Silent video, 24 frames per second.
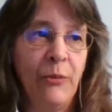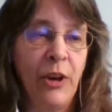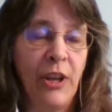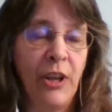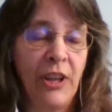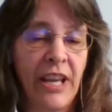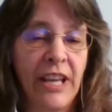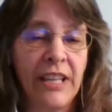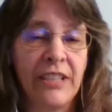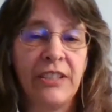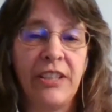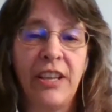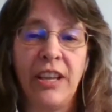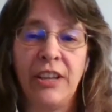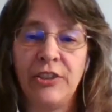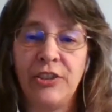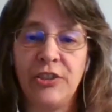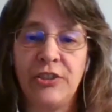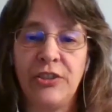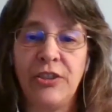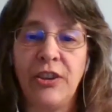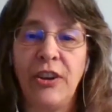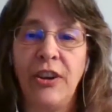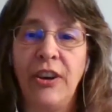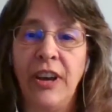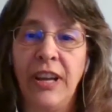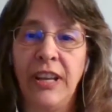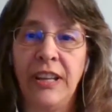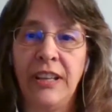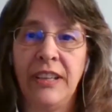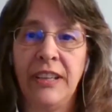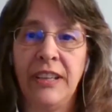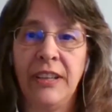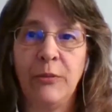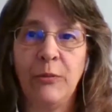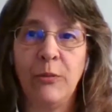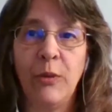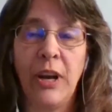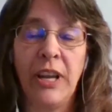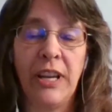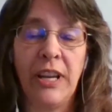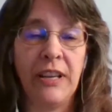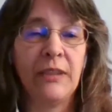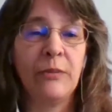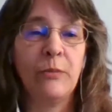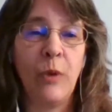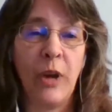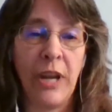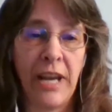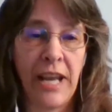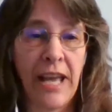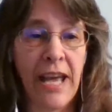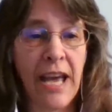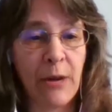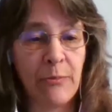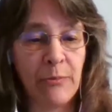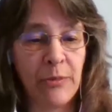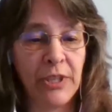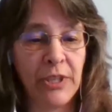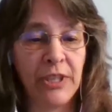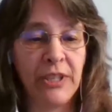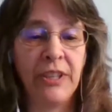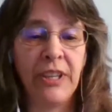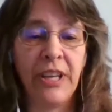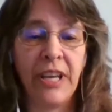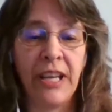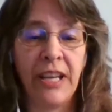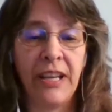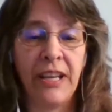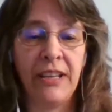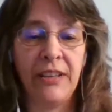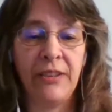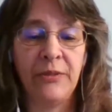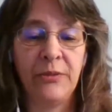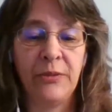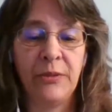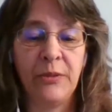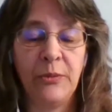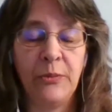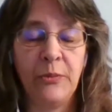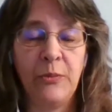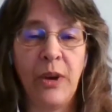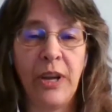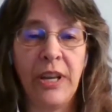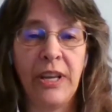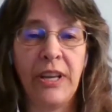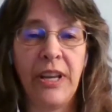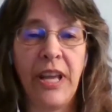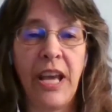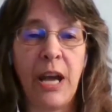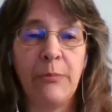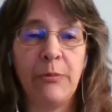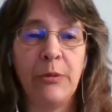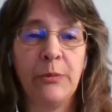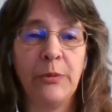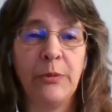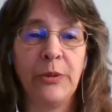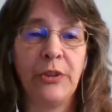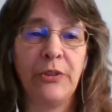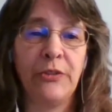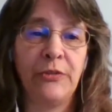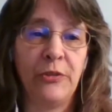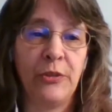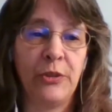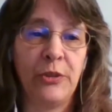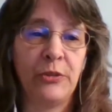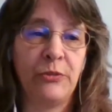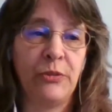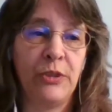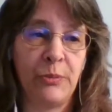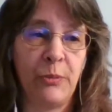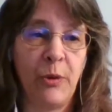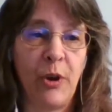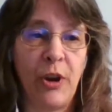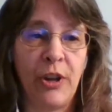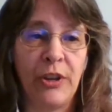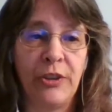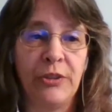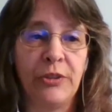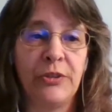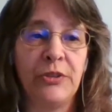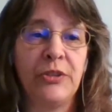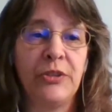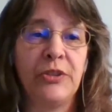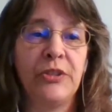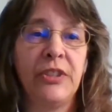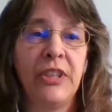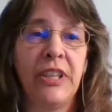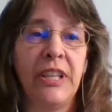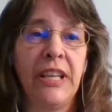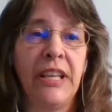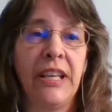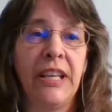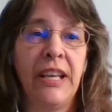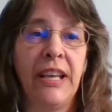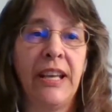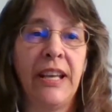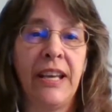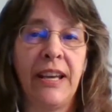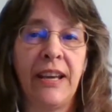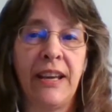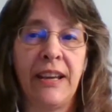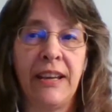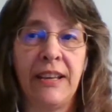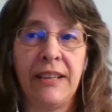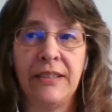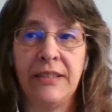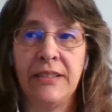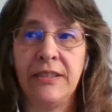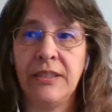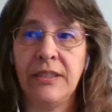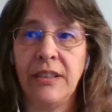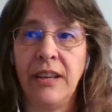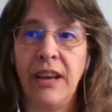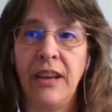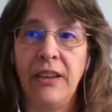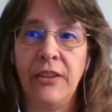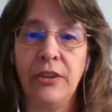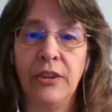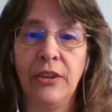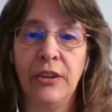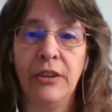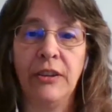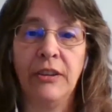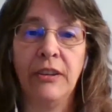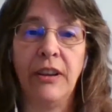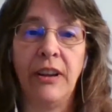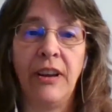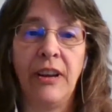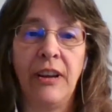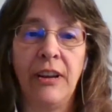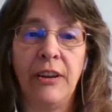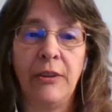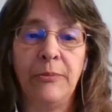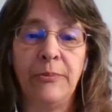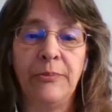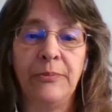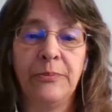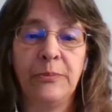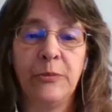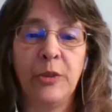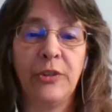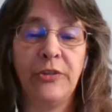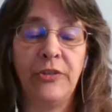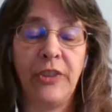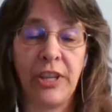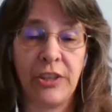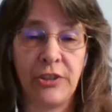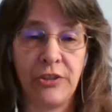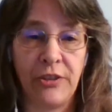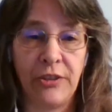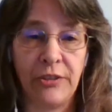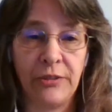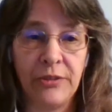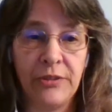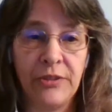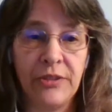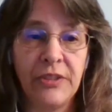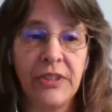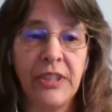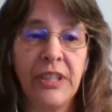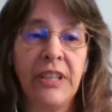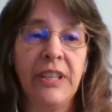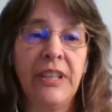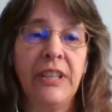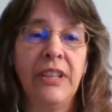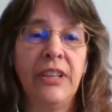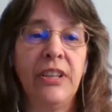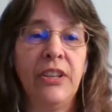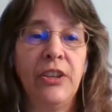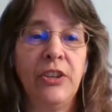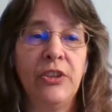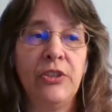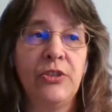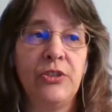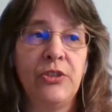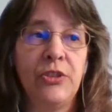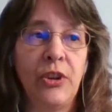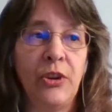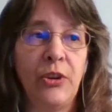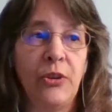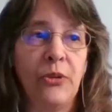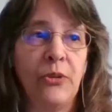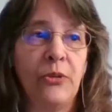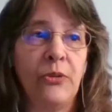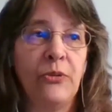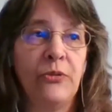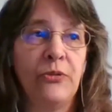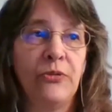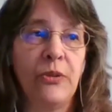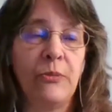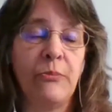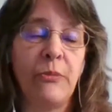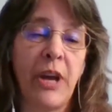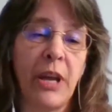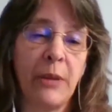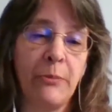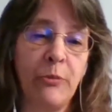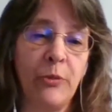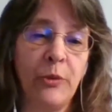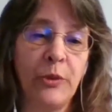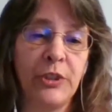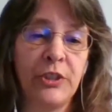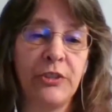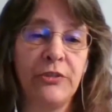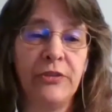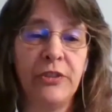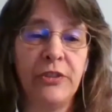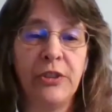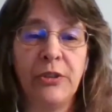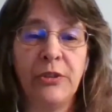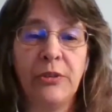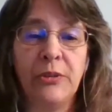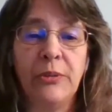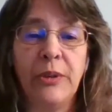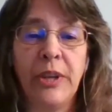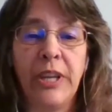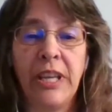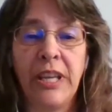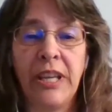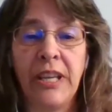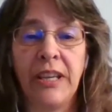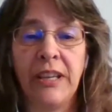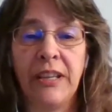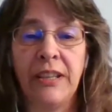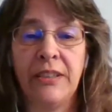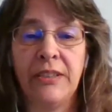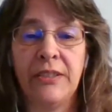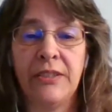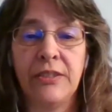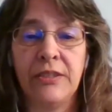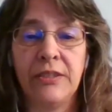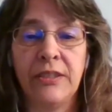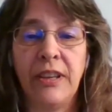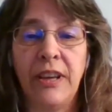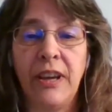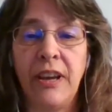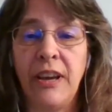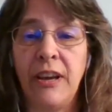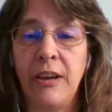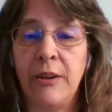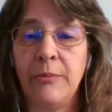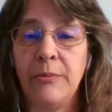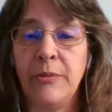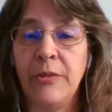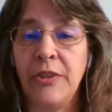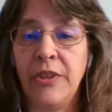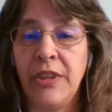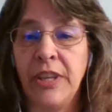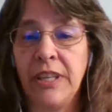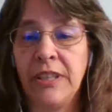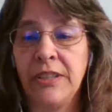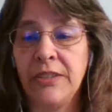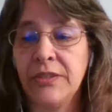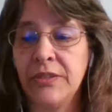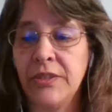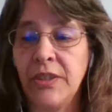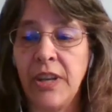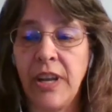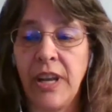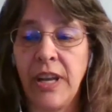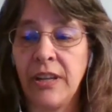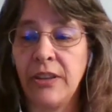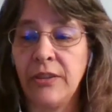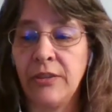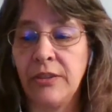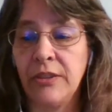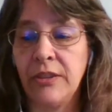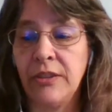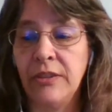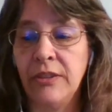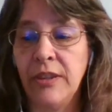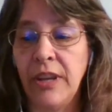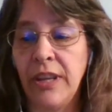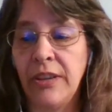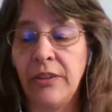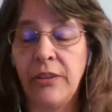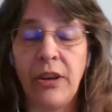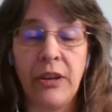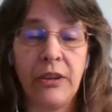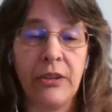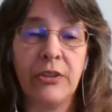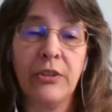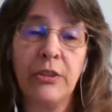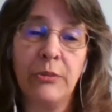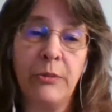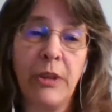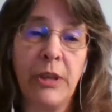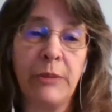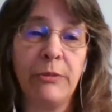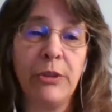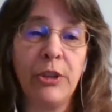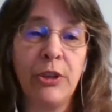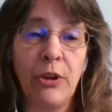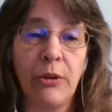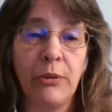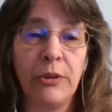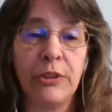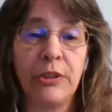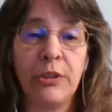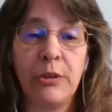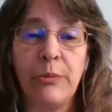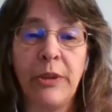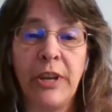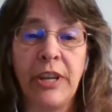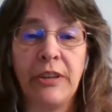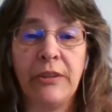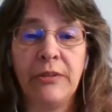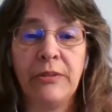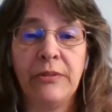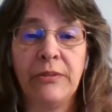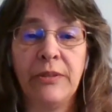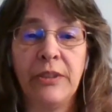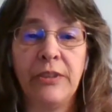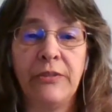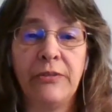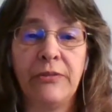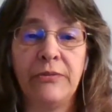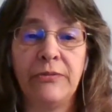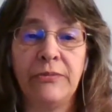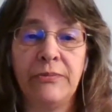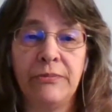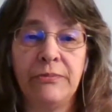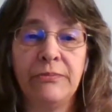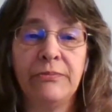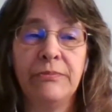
Well, I touched on what happened and what happened with the first responders and other professionals. Mm-hmm. So from my point of view and things that I thought could maybe go a little better if